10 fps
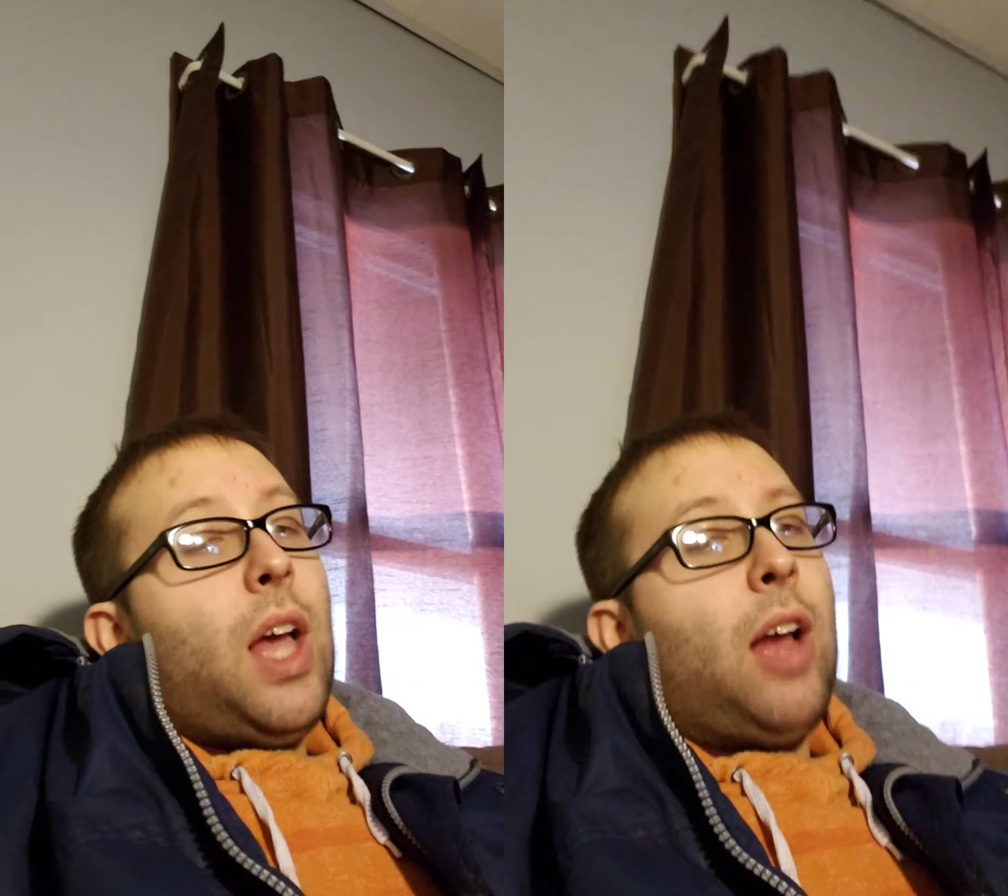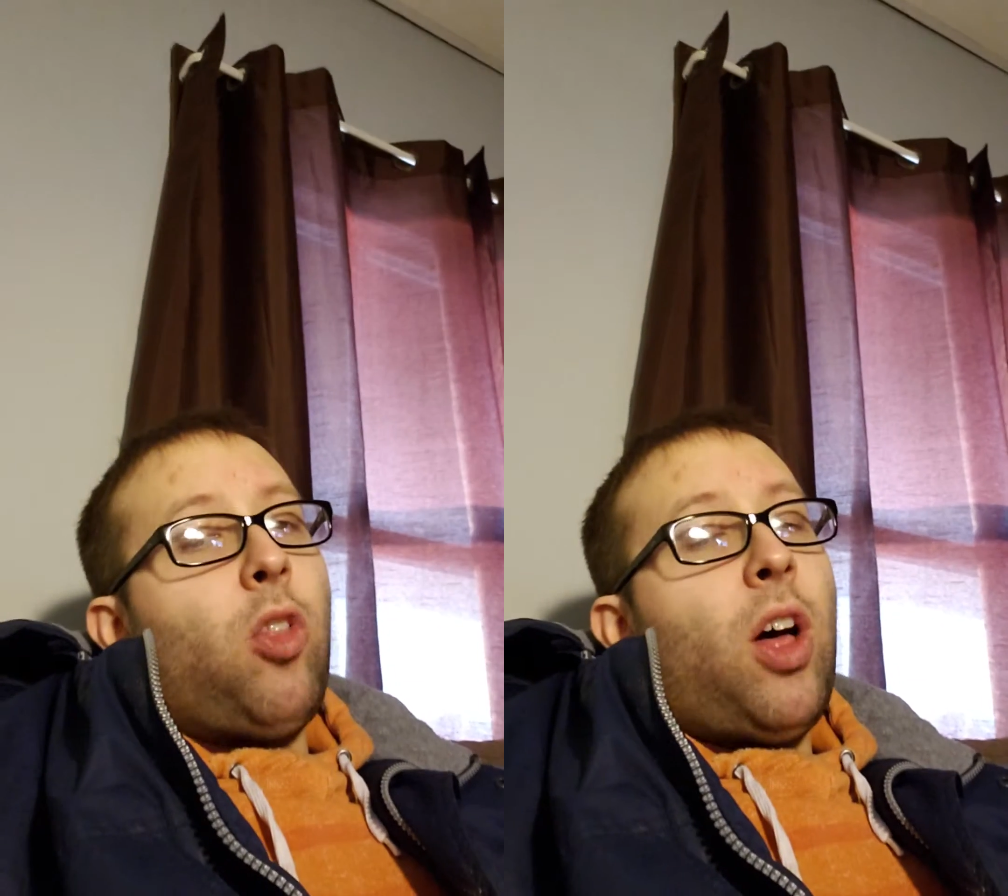
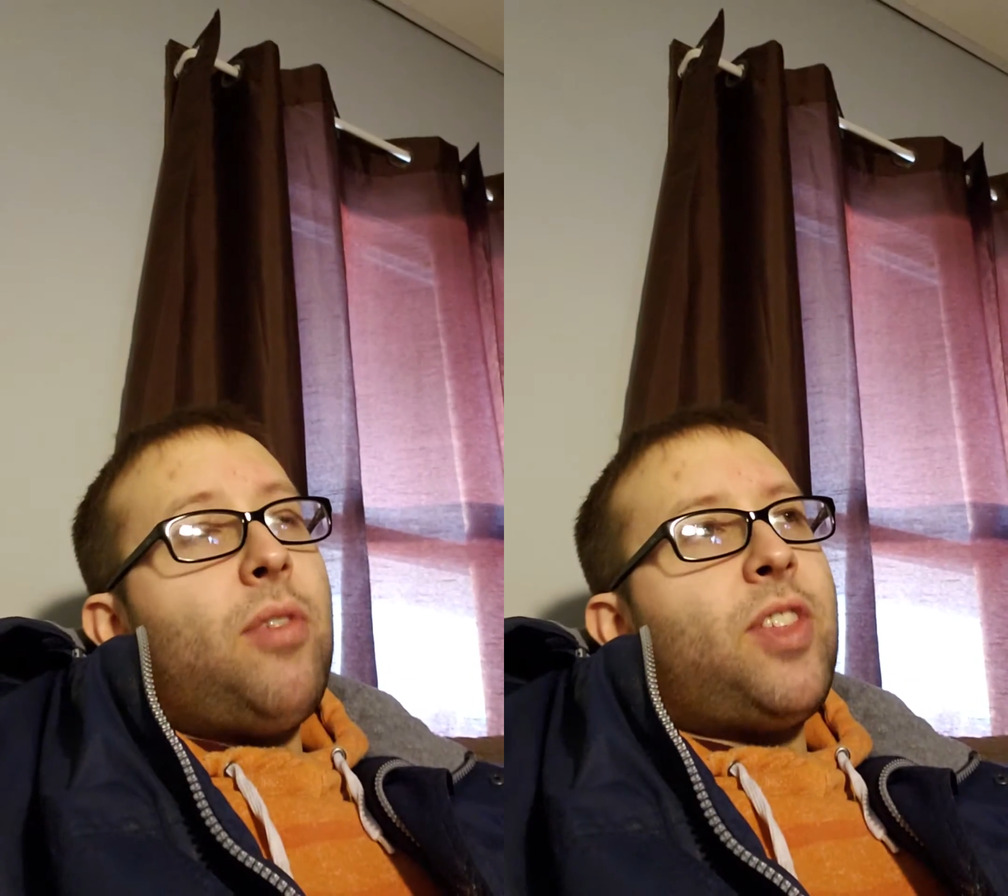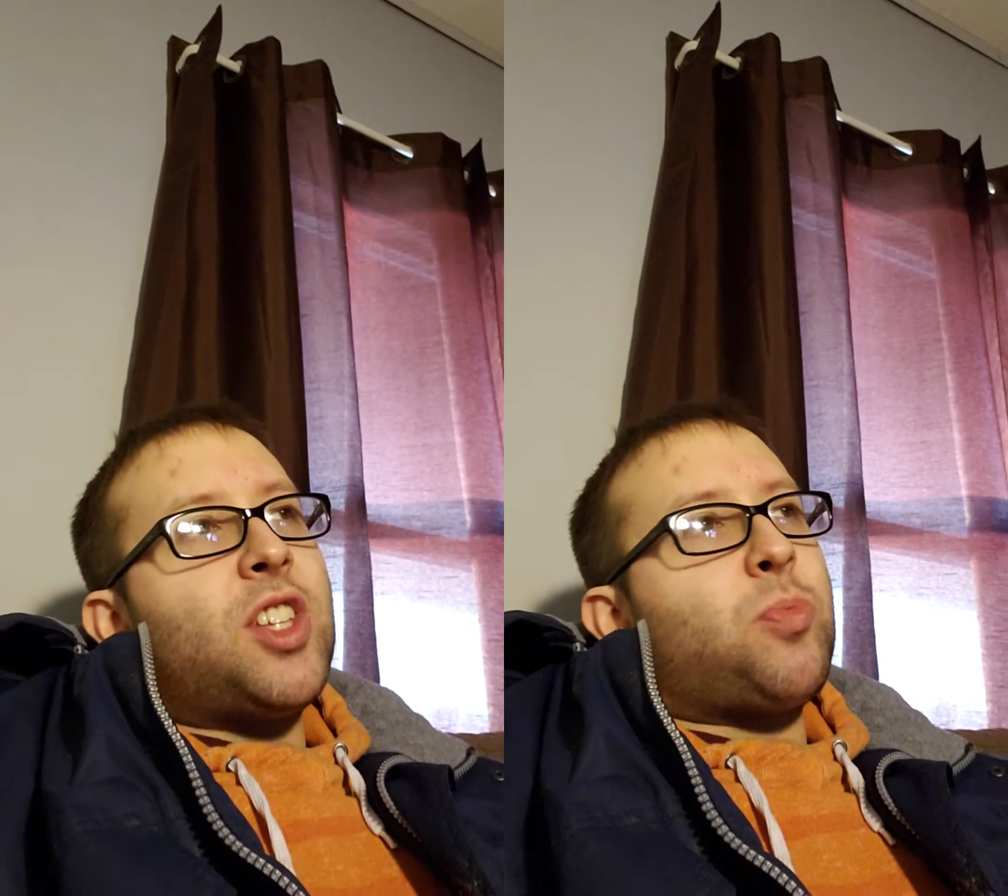I
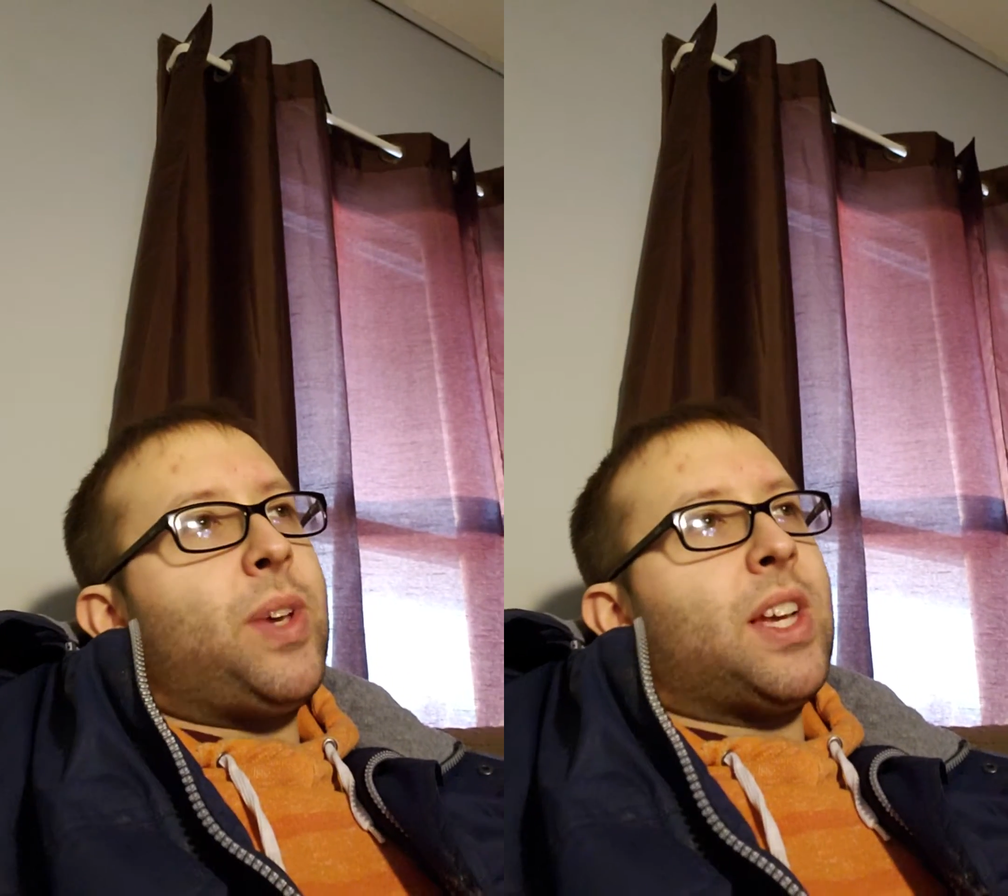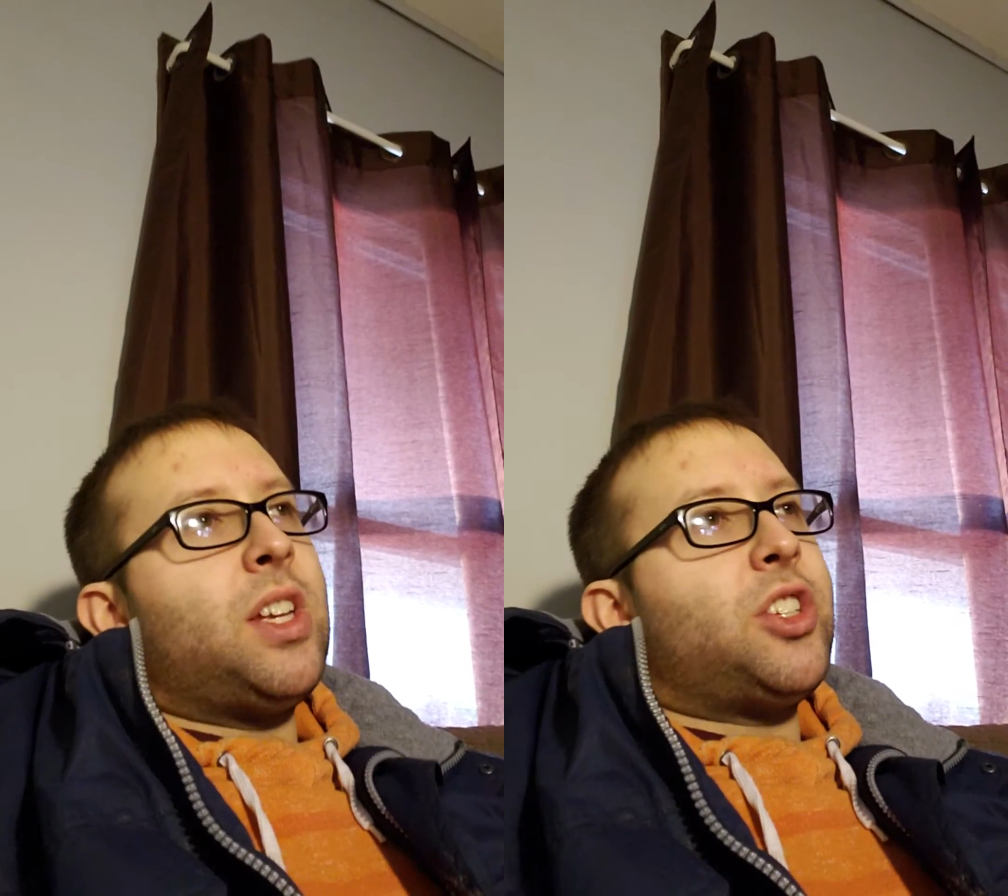love this
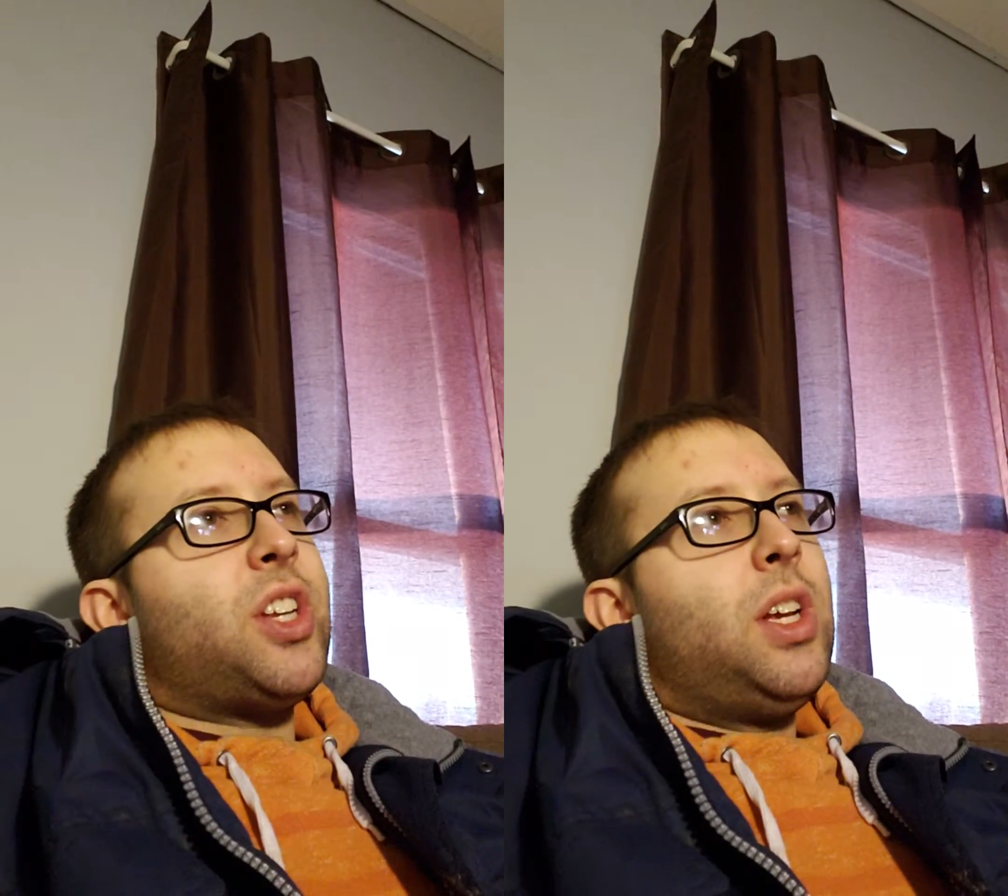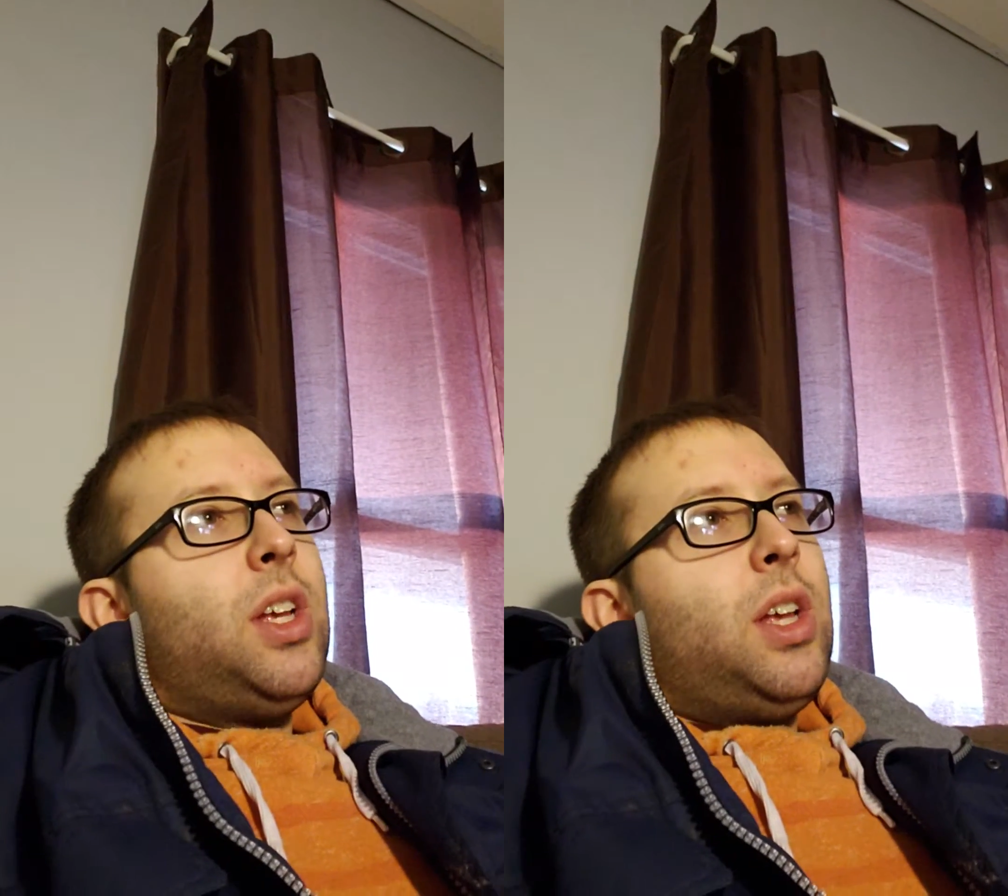because